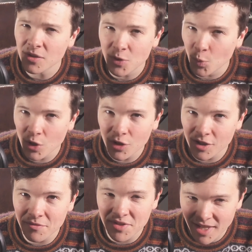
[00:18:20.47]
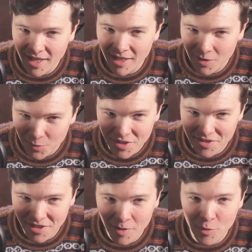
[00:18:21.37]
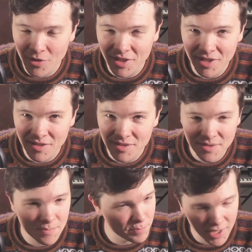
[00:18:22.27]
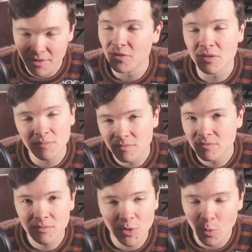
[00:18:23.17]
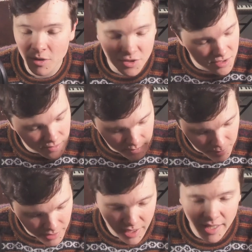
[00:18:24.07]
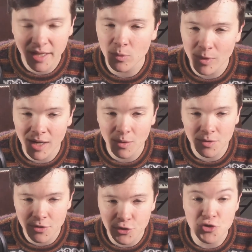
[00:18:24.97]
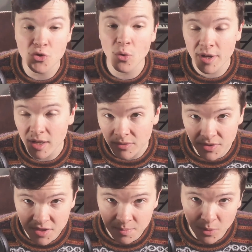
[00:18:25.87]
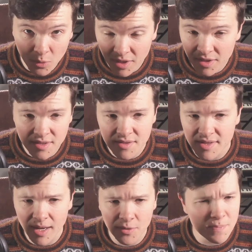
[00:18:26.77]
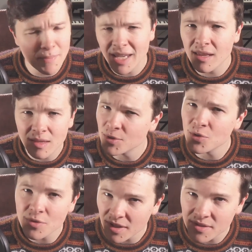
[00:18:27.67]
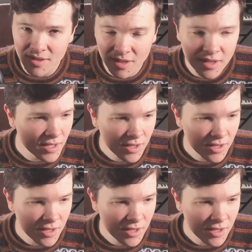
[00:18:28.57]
The word of the day with this library is playful. You are just playing around, the joy of exploring these sounds, making them do things that